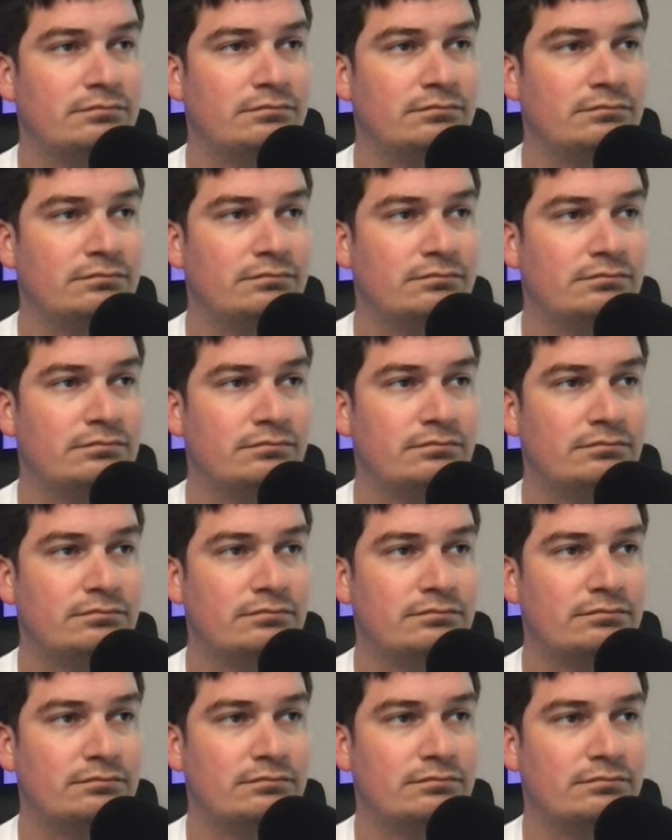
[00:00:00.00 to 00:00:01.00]

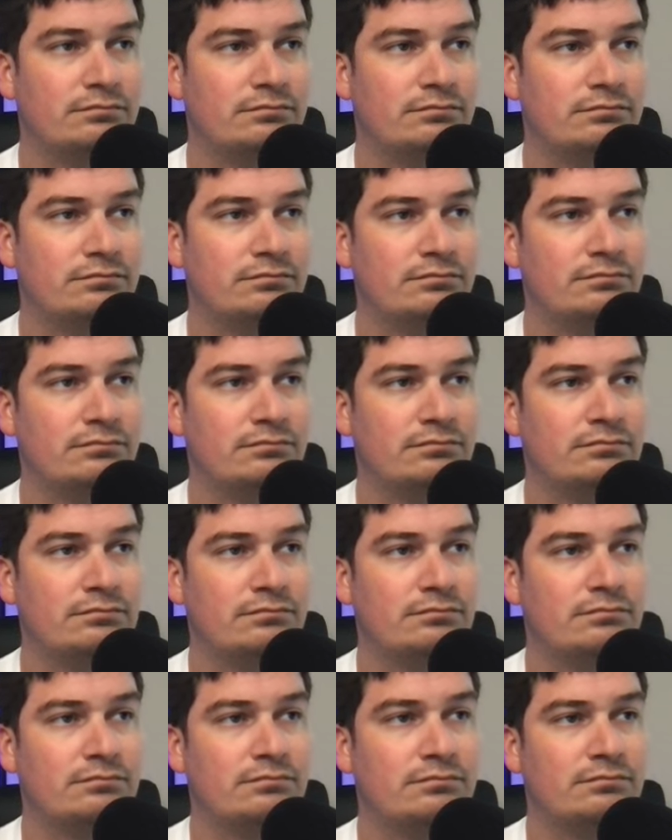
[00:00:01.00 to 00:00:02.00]

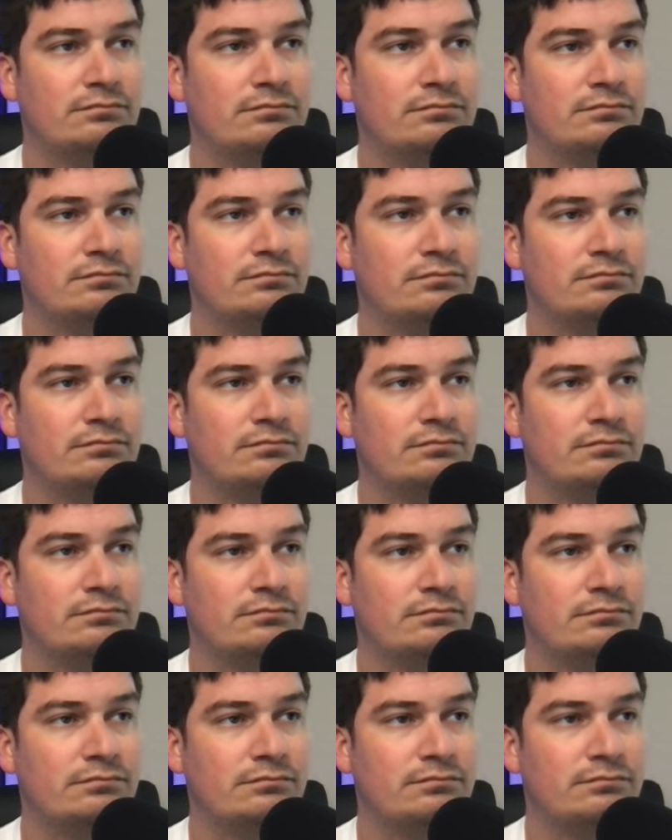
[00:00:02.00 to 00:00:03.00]

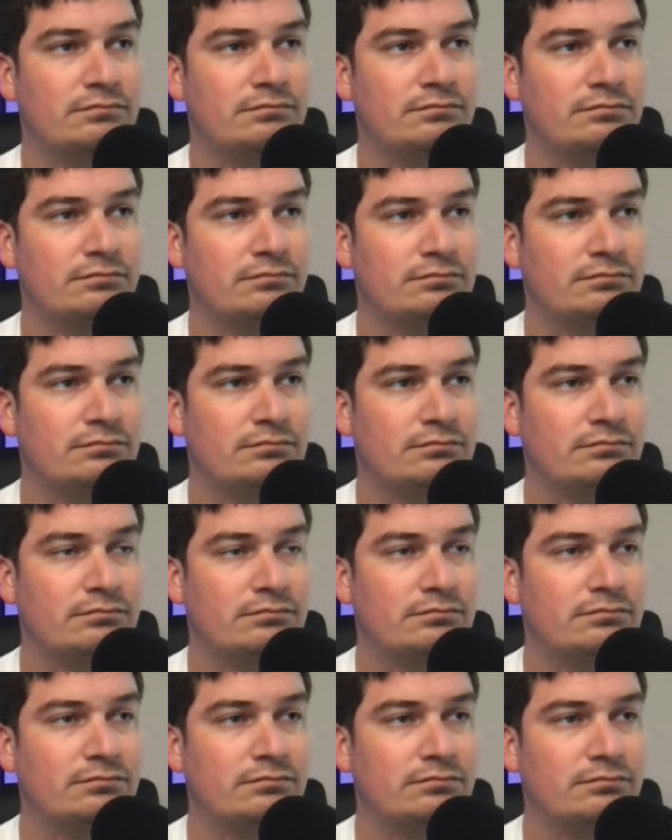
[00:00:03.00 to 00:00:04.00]

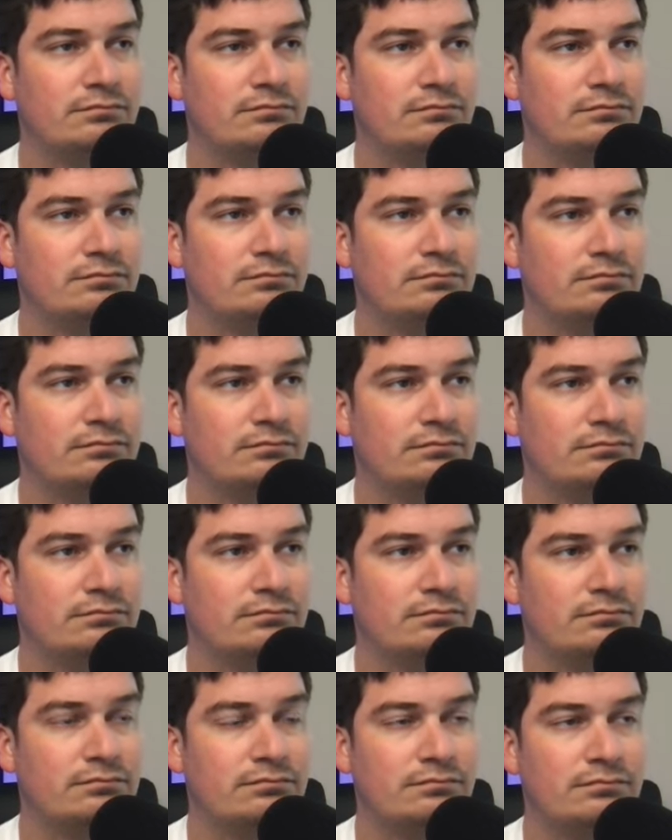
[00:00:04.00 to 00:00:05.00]

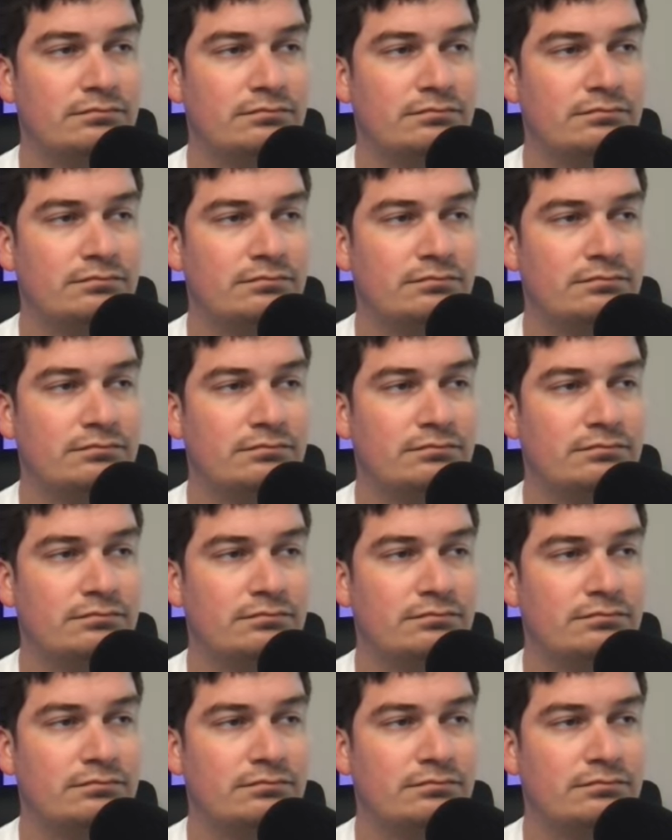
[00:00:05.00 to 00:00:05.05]
The person shown says nothing.